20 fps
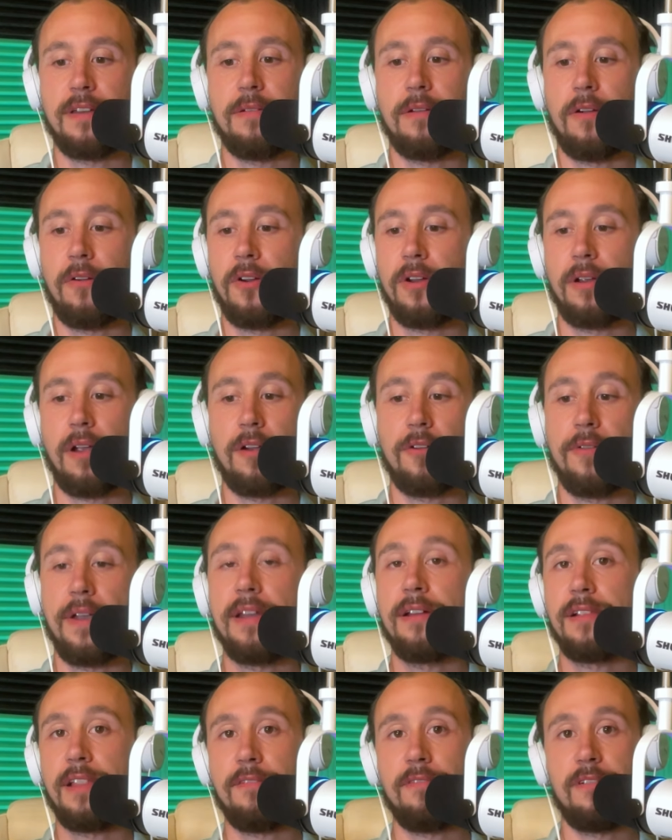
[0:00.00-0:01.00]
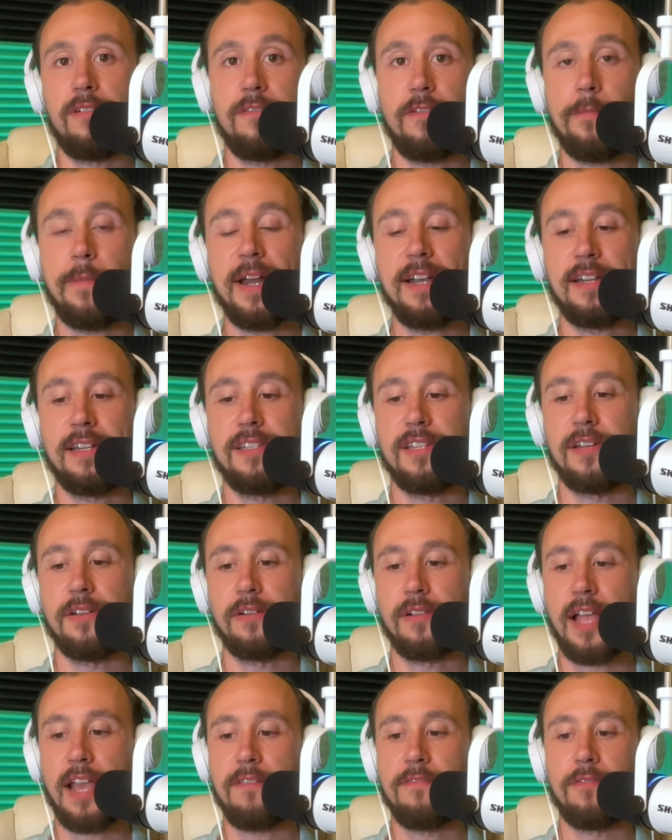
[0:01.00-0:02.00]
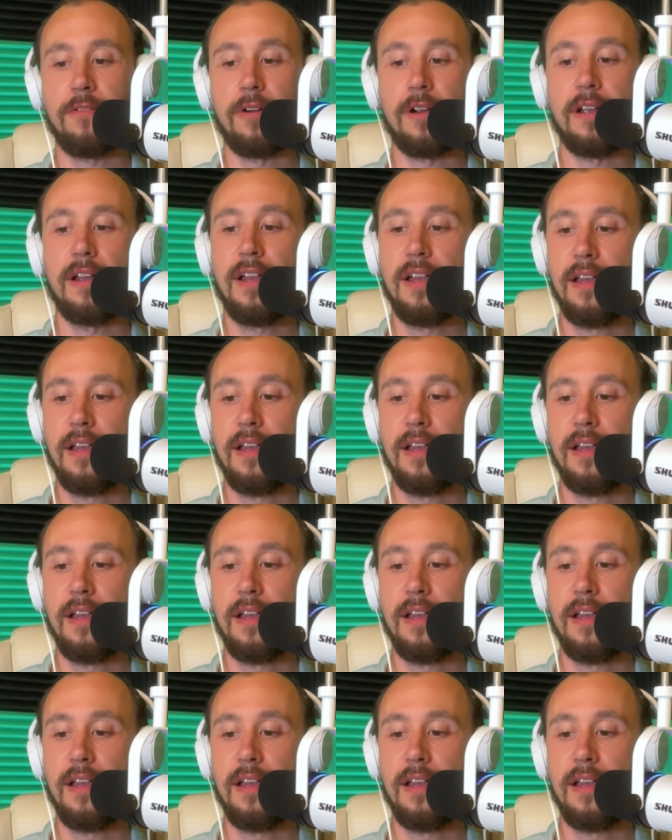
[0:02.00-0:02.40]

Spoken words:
and or a greater level of abundance in your life, or